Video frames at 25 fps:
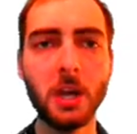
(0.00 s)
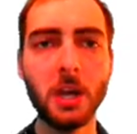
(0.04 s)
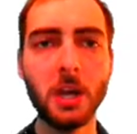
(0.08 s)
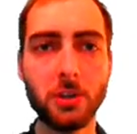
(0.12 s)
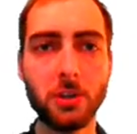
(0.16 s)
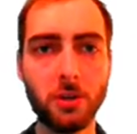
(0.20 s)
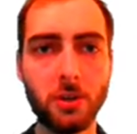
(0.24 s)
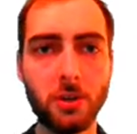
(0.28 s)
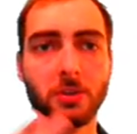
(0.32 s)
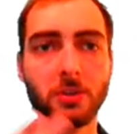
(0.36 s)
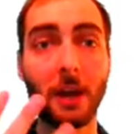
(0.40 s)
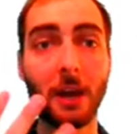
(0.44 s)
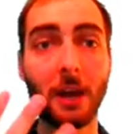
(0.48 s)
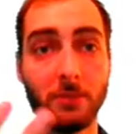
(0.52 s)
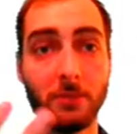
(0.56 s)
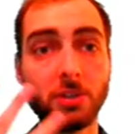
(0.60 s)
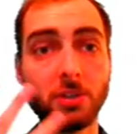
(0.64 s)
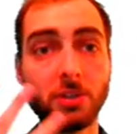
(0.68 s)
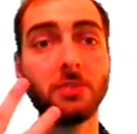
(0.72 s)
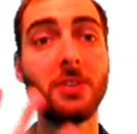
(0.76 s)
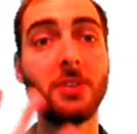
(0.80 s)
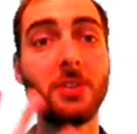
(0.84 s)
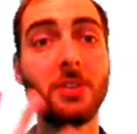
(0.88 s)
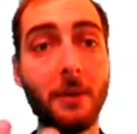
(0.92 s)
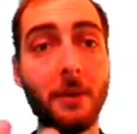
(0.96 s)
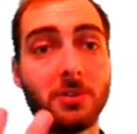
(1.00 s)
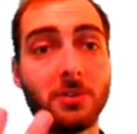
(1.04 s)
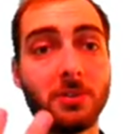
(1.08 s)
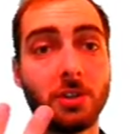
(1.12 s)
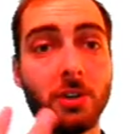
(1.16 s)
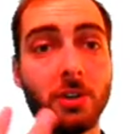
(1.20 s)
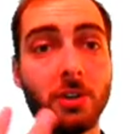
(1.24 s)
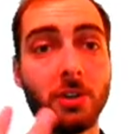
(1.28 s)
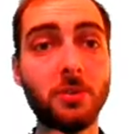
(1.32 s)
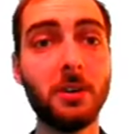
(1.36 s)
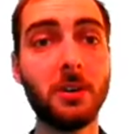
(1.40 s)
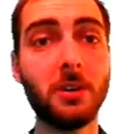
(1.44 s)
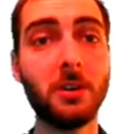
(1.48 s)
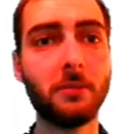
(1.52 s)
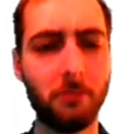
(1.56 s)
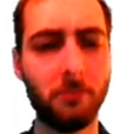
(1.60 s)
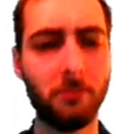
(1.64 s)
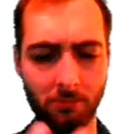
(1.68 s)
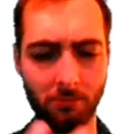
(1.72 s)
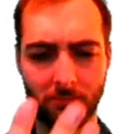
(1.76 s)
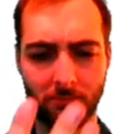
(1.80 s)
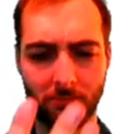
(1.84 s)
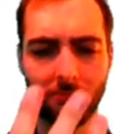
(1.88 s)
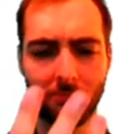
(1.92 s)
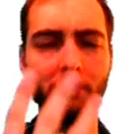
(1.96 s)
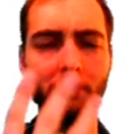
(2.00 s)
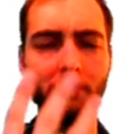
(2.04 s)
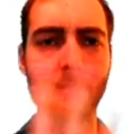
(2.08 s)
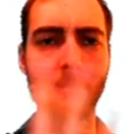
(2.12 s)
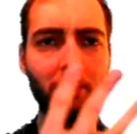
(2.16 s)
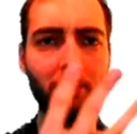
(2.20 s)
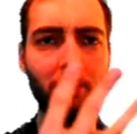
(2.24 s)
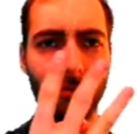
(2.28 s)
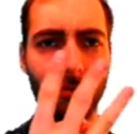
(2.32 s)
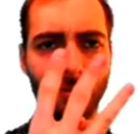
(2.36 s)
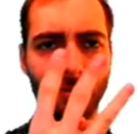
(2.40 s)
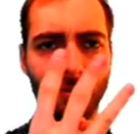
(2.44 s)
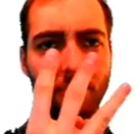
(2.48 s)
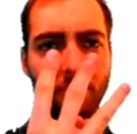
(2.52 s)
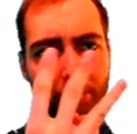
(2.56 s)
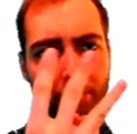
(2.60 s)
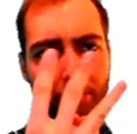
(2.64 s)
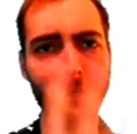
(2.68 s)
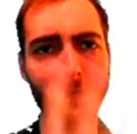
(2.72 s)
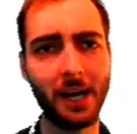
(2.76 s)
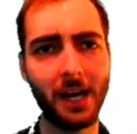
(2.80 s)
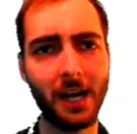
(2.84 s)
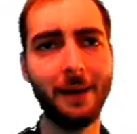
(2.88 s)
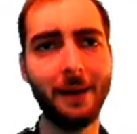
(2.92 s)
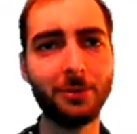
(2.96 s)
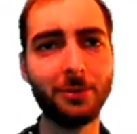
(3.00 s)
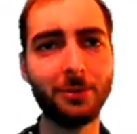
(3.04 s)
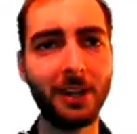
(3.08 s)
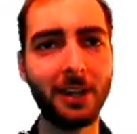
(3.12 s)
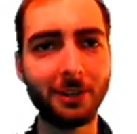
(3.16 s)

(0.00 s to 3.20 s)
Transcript: 2 times 2 times 2, 3 times, right?